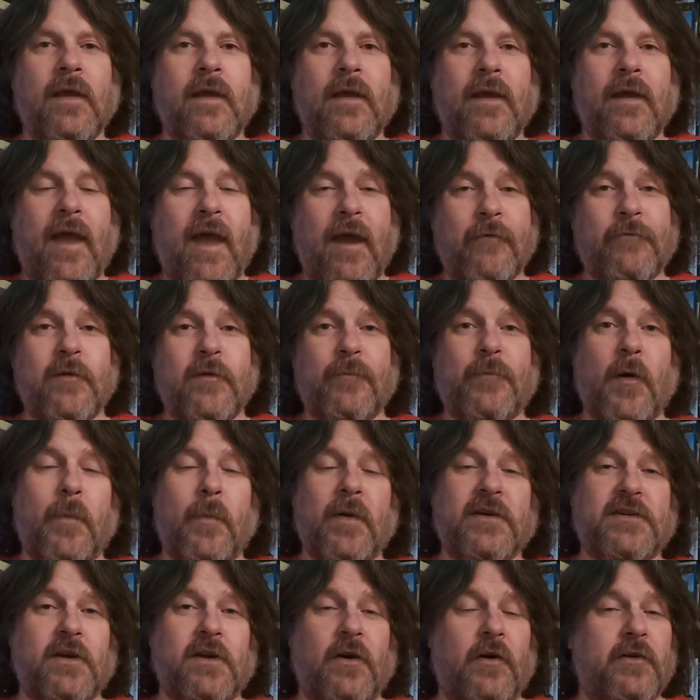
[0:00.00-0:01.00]
every
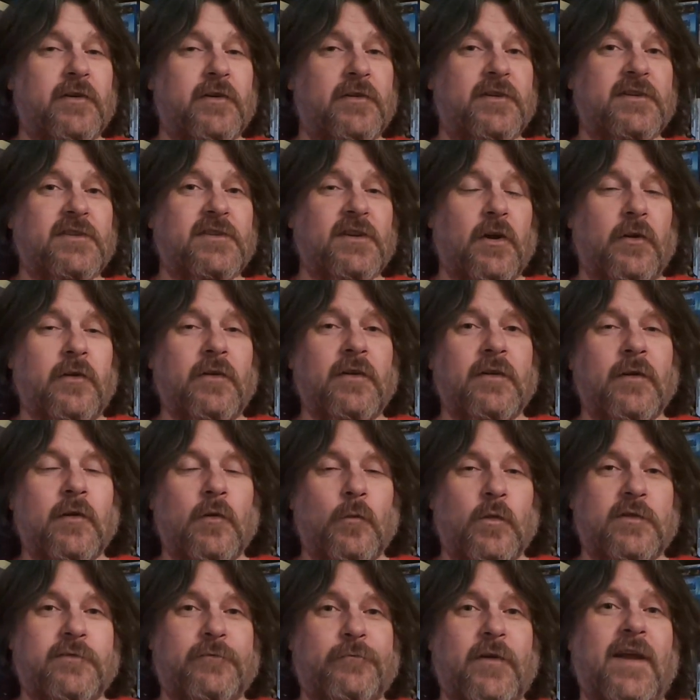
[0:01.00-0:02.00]
publisher under the sun
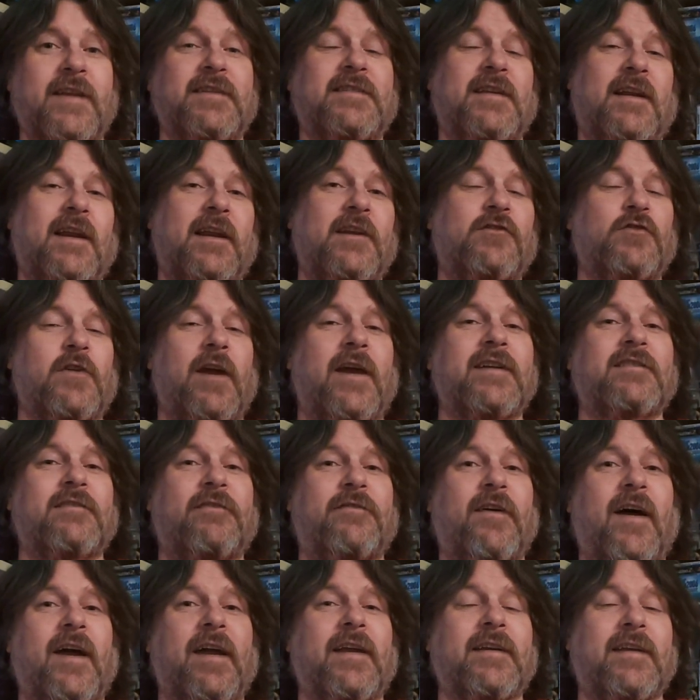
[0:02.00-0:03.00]
was frantically trying to
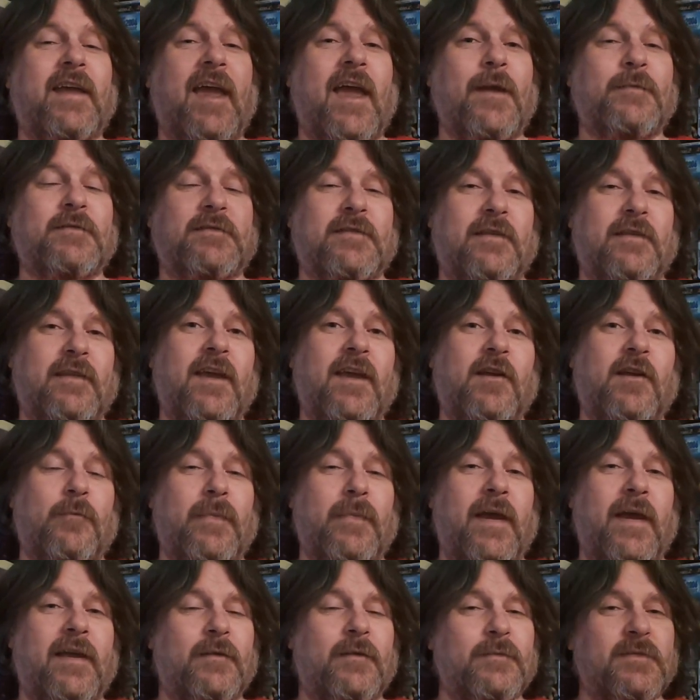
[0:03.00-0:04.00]
find games that they could
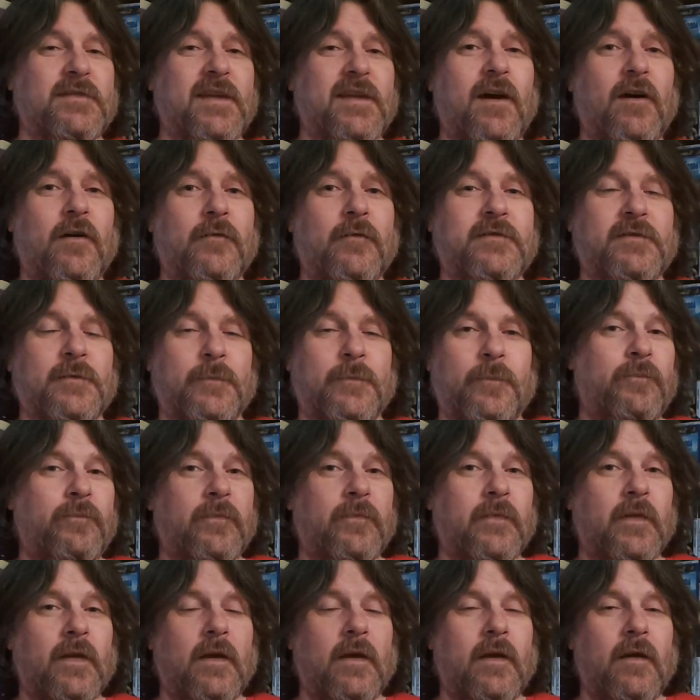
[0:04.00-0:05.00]
make themselves.
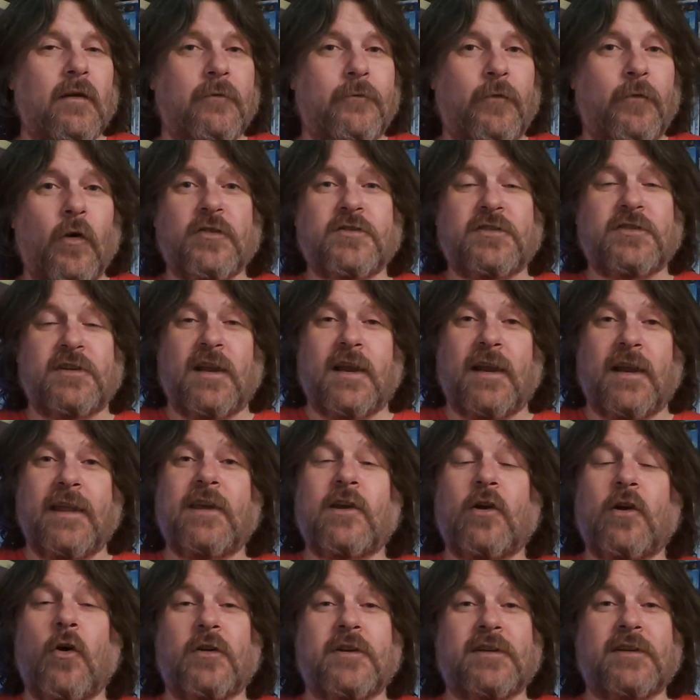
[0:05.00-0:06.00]

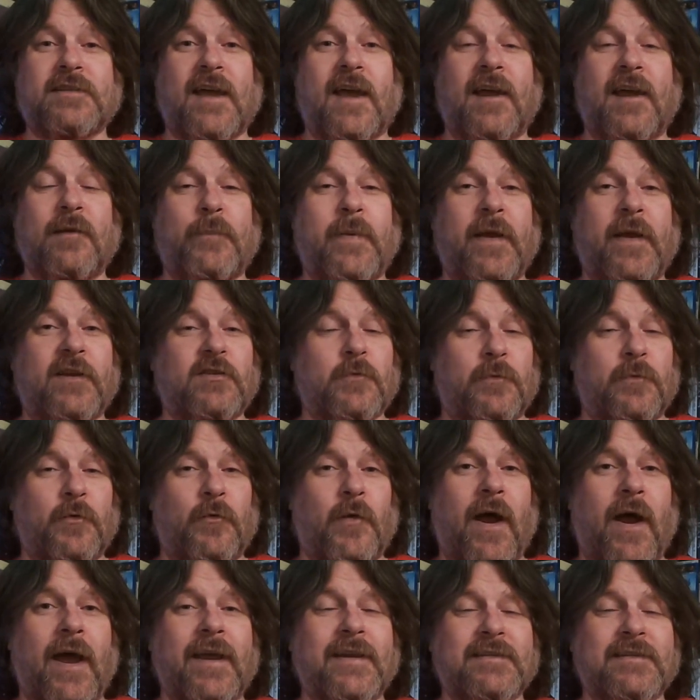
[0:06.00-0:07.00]
Fortunately, Core Design picked up the
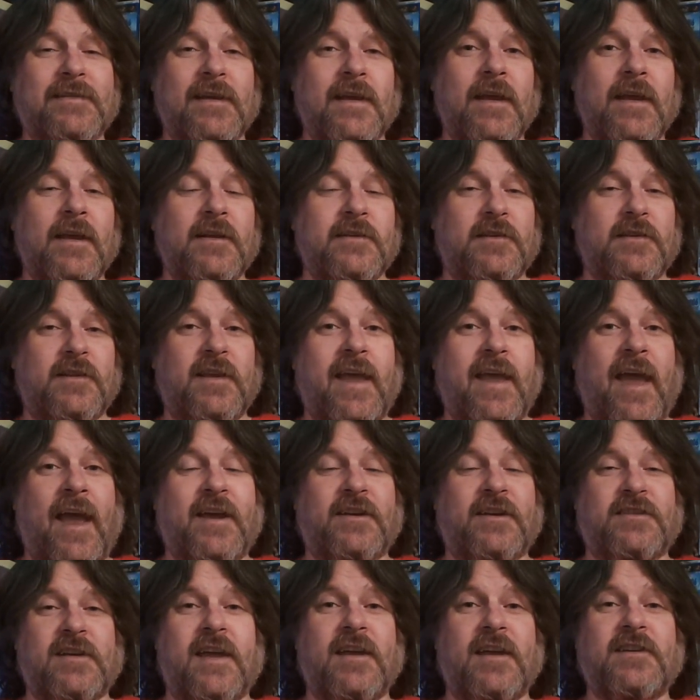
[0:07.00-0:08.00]
rights to the
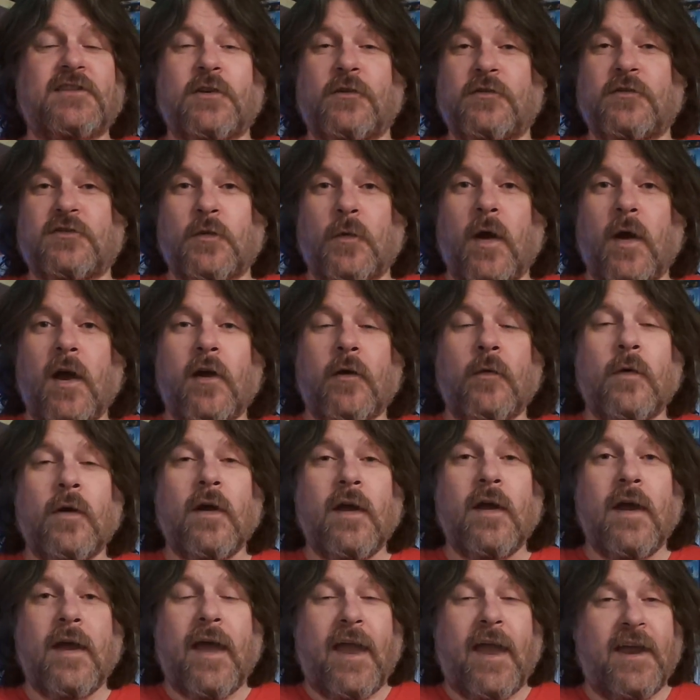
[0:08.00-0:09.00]
XJ220,
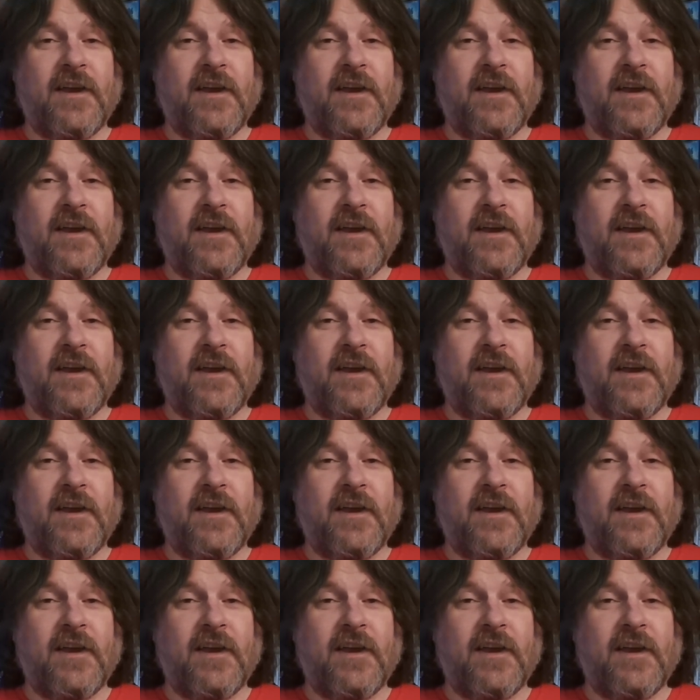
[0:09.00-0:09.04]
a